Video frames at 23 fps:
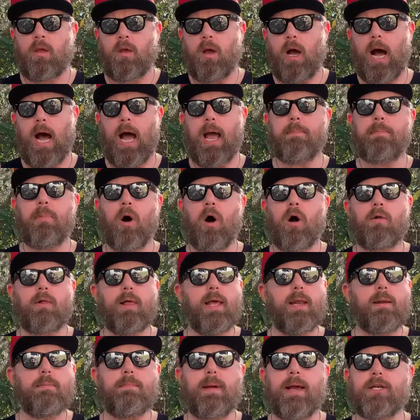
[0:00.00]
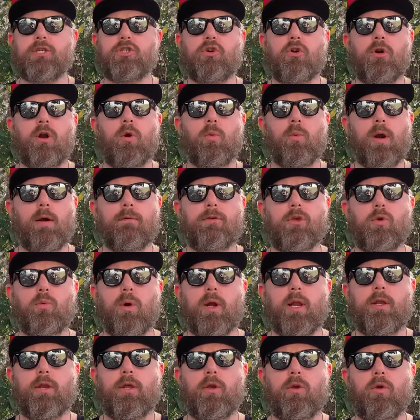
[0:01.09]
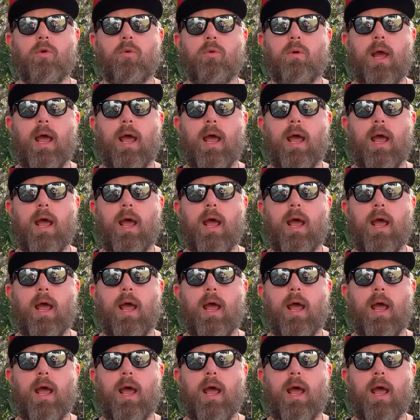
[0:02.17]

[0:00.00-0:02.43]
eyeball it, measure it, whatever you want to do,